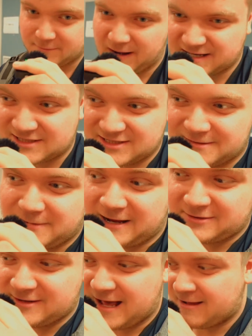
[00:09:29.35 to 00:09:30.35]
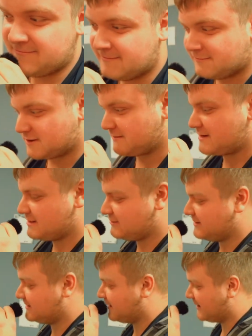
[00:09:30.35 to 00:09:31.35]
go back to sleep after that. What about you,
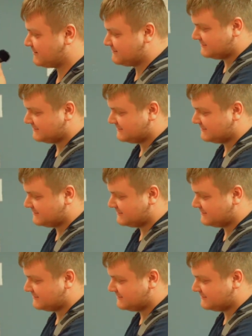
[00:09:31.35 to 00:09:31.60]
Eli?